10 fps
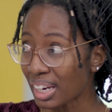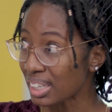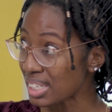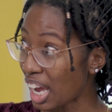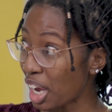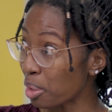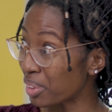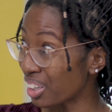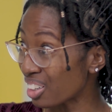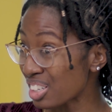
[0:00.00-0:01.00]
at a time,
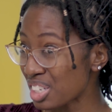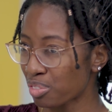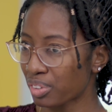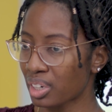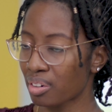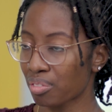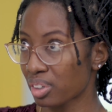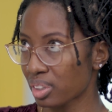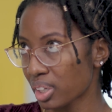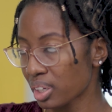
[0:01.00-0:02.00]
years even,
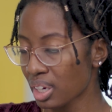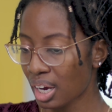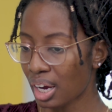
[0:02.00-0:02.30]
really,